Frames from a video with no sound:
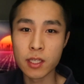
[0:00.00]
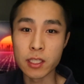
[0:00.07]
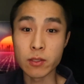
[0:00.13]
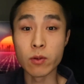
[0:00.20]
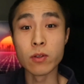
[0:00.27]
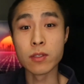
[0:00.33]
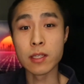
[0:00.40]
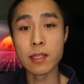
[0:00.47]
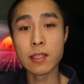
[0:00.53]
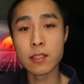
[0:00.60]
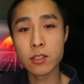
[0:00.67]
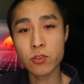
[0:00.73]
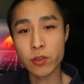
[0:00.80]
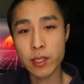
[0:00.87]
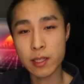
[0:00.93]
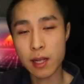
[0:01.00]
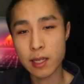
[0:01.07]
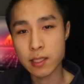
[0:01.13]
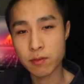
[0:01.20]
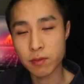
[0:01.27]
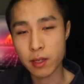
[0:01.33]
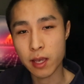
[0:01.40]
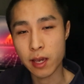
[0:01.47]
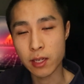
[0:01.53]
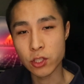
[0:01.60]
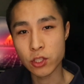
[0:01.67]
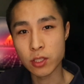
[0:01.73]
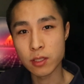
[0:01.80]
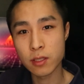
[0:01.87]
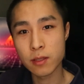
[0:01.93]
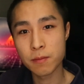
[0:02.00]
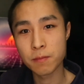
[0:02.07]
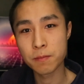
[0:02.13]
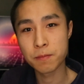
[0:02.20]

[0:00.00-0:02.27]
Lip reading: as well as industry classification.